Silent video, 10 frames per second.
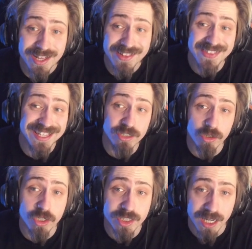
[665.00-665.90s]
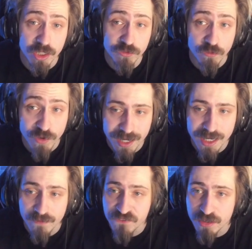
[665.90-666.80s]
These are your talents for
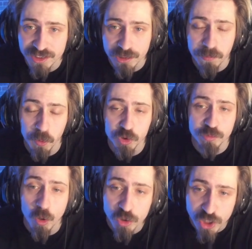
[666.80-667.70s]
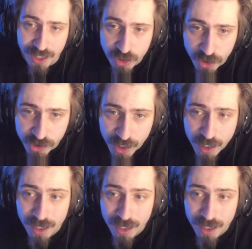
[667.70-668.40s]
raiding. Very simple, small changes,